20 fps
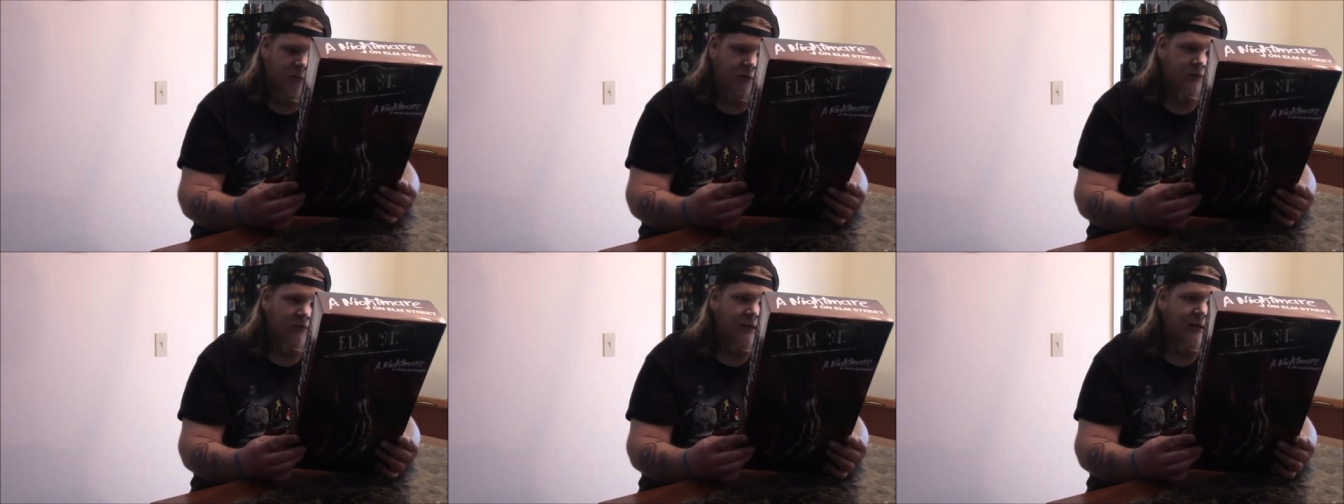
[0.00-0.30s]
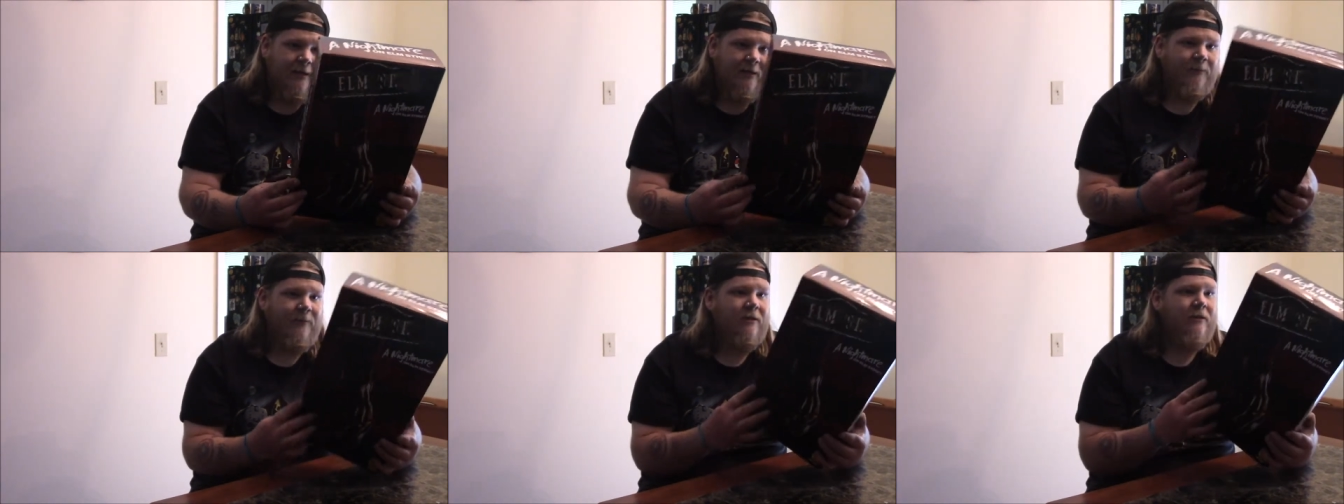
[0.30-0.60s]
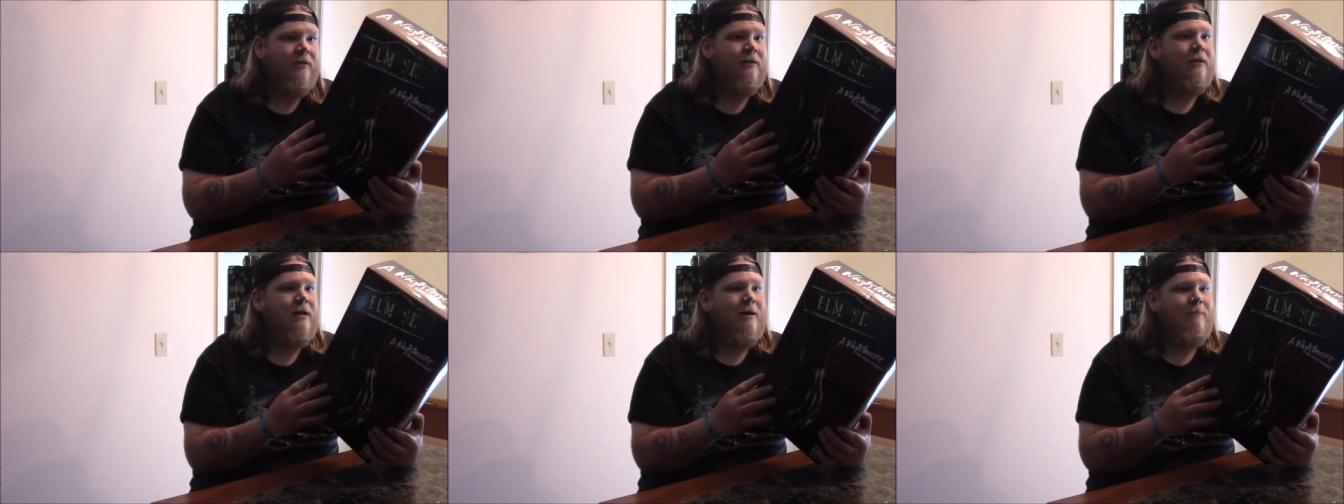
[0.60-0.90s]
yeah, I
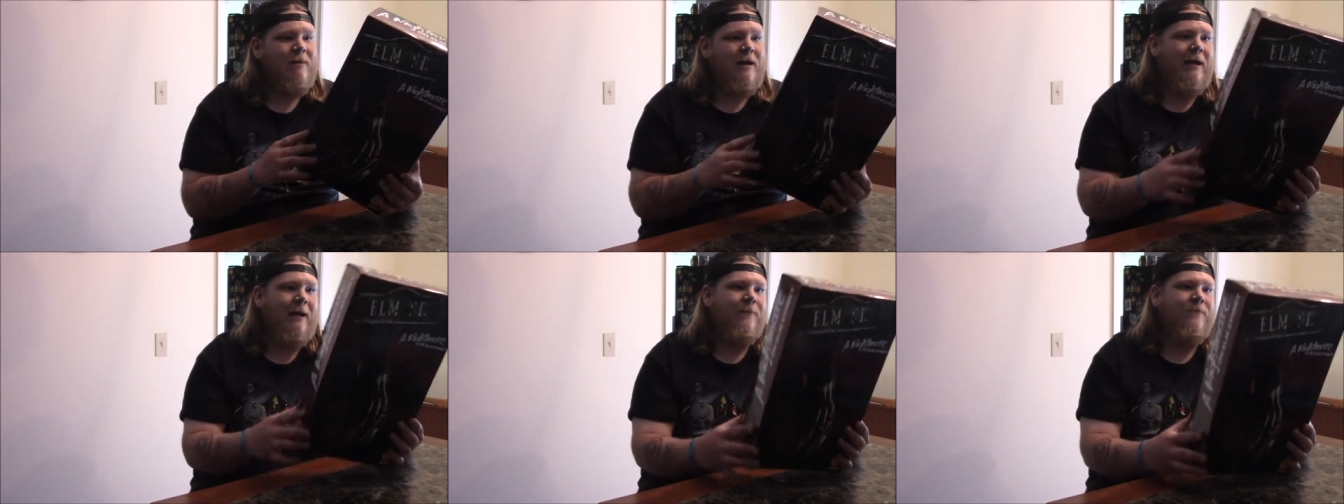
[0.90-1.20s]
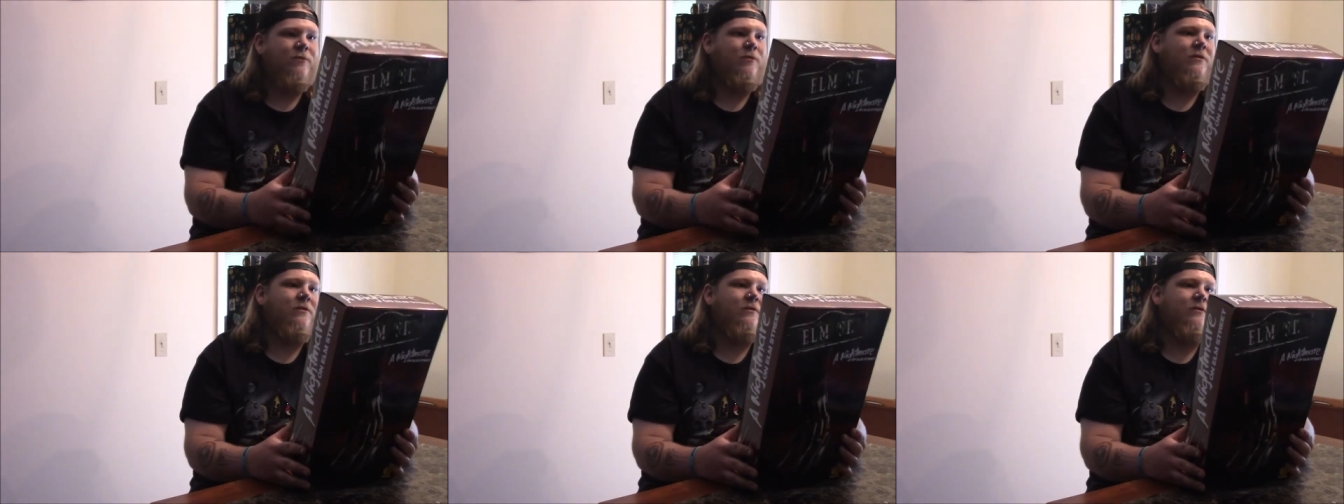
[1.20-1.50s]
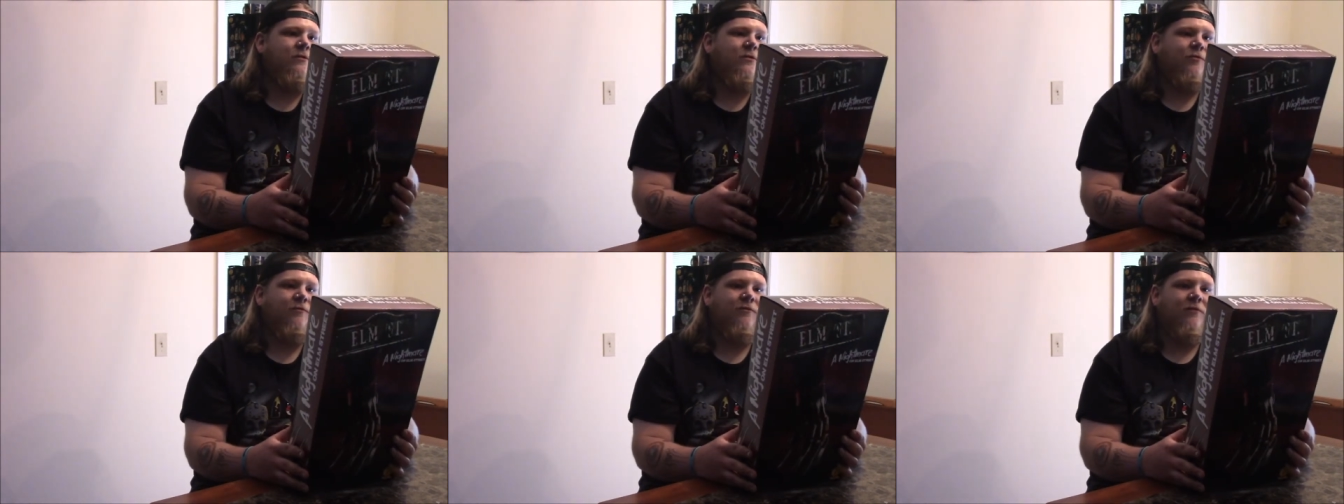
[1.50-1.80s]
mean, I'm happy with
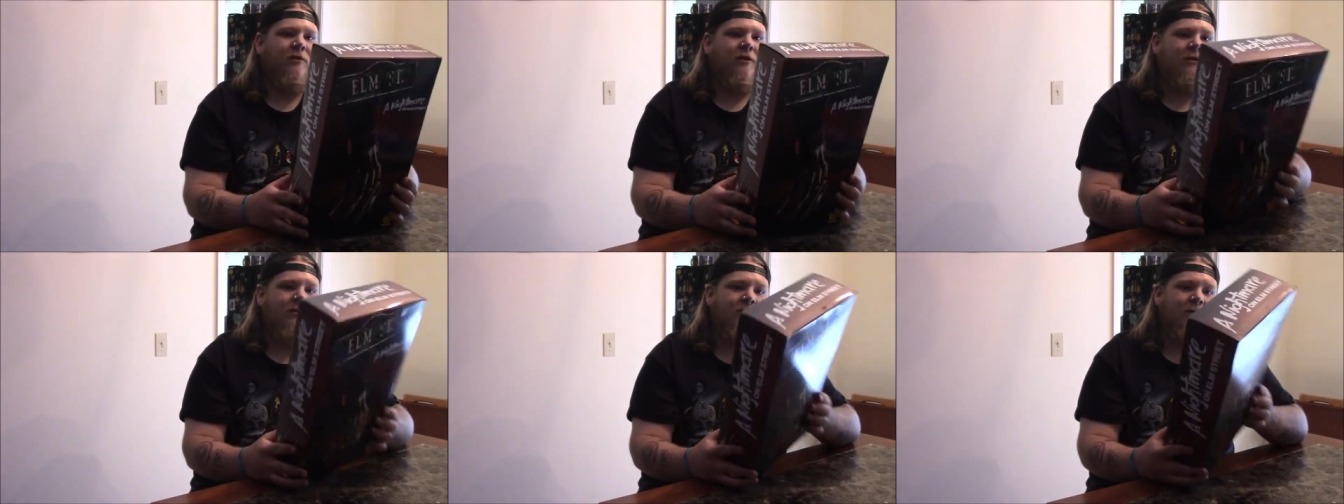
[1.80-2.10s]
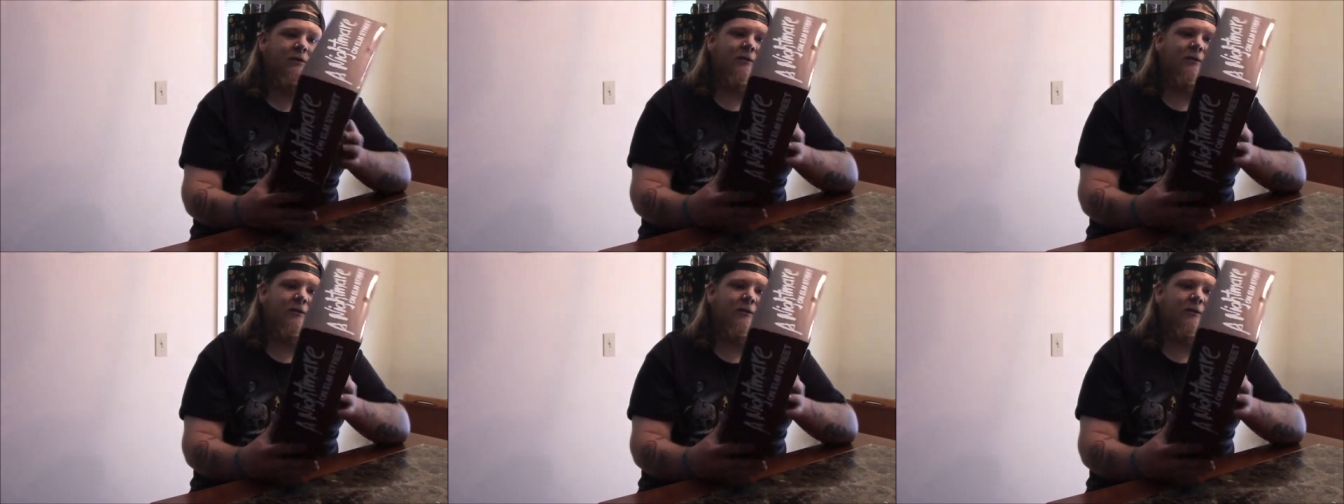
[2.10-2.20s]
it so far.